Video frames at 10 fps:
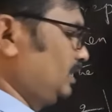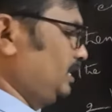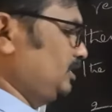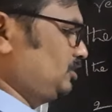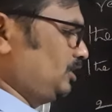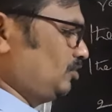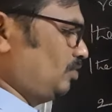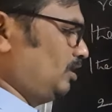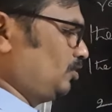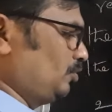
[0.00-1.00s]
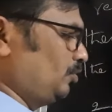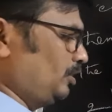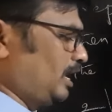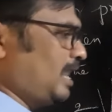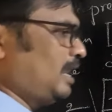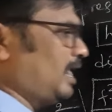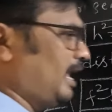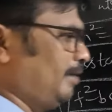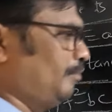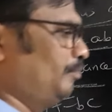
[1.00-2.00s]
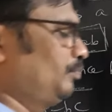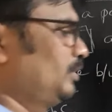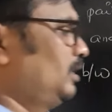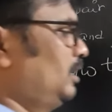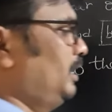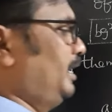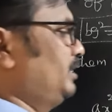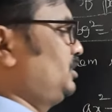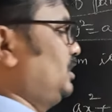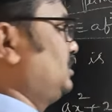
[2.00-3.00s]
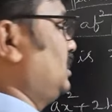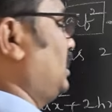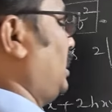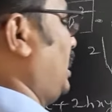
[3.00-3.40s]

h equal to lm. H is the